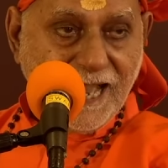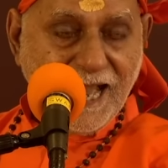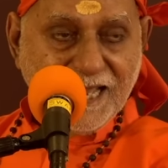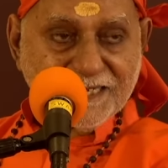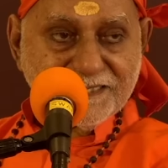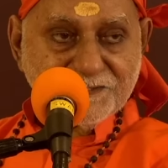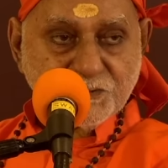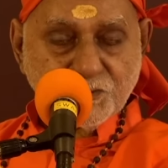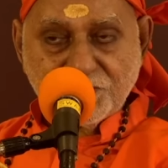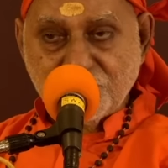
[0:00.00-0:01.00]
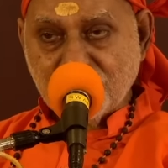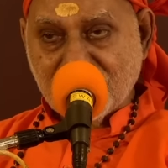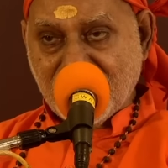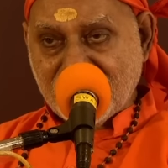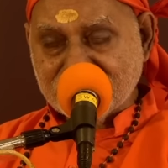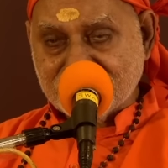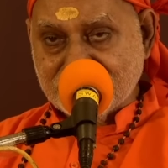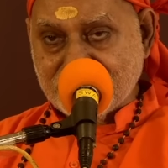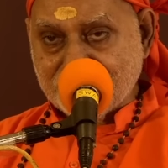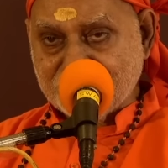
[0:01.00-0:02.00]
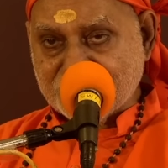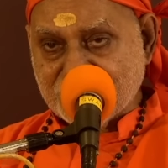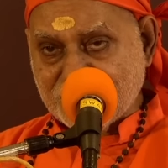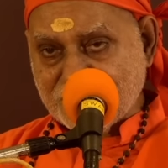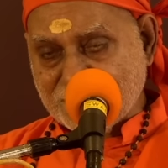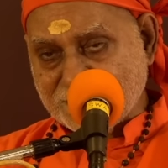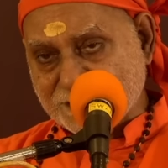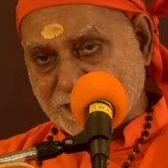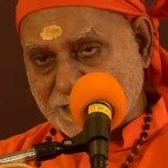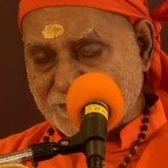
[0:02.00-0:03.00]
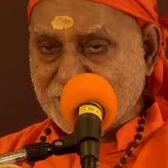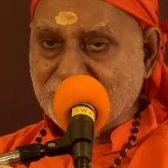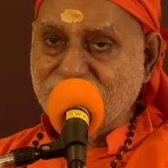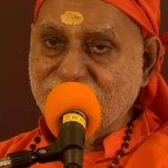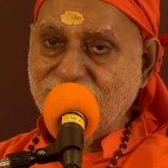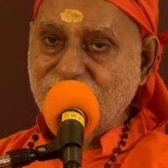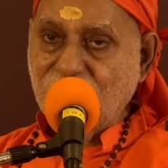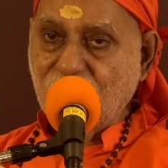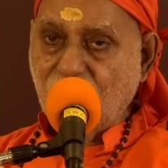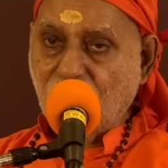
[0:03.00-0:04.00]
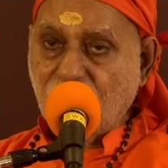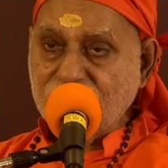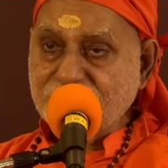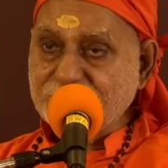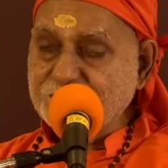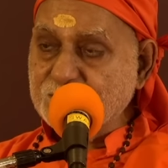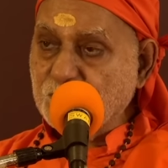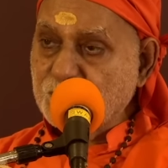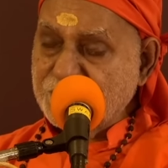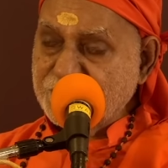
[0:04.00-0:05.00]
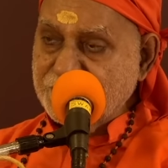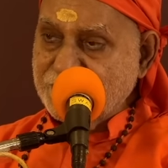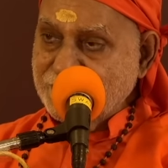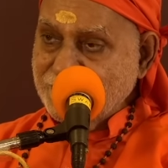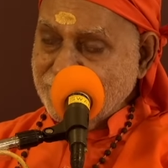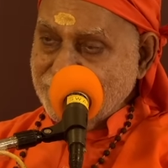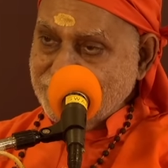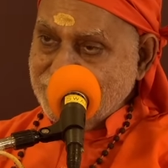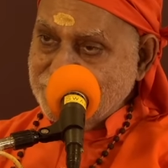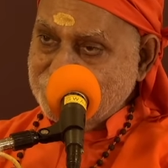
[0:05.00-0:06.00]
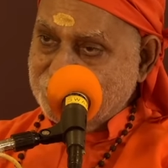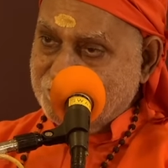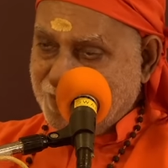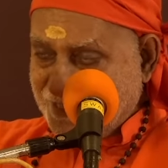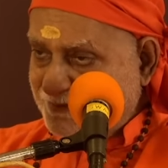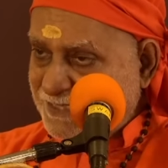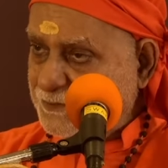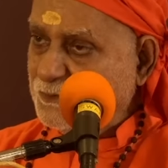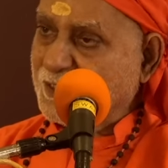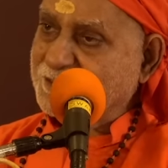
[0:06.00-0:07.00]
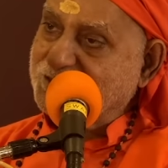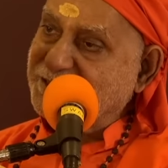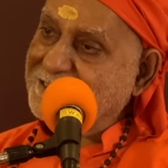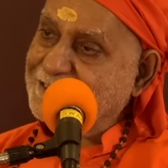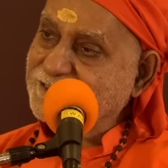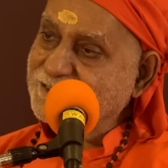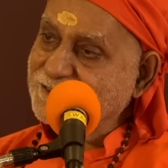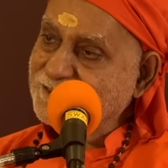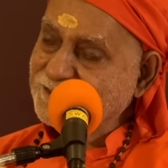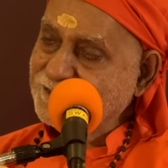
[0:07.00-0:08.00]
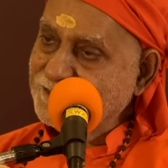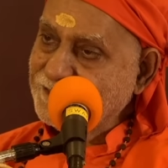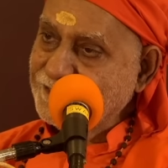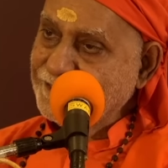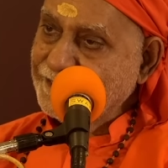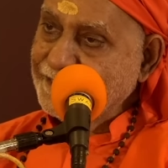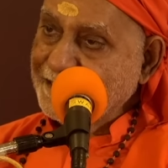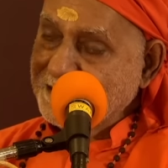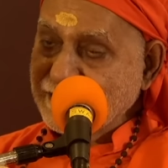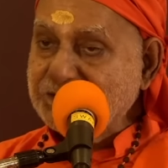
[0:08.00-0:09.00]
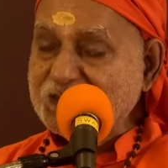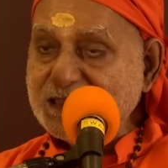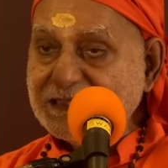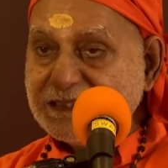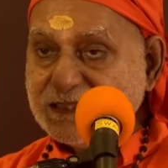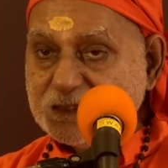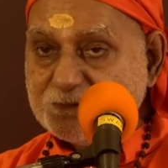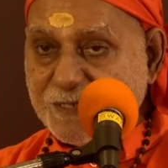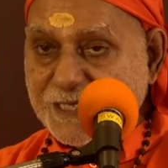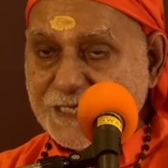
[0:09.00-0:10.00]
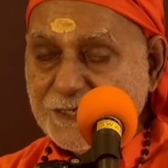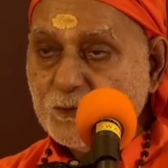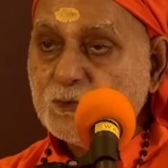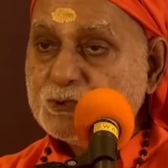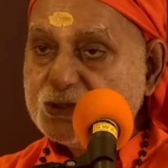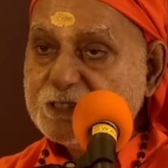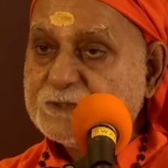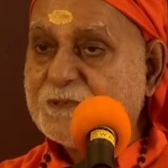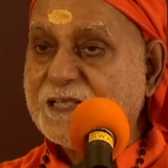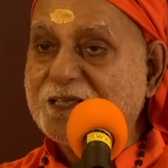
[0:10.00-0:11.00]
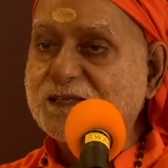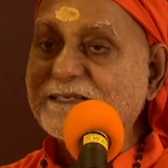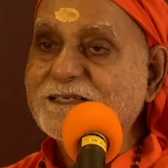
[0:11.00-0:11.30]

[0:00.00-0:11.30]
are the sukha-duhkhas themselves anything? Or it is only a display that you are seeing? If it is a display, whose display?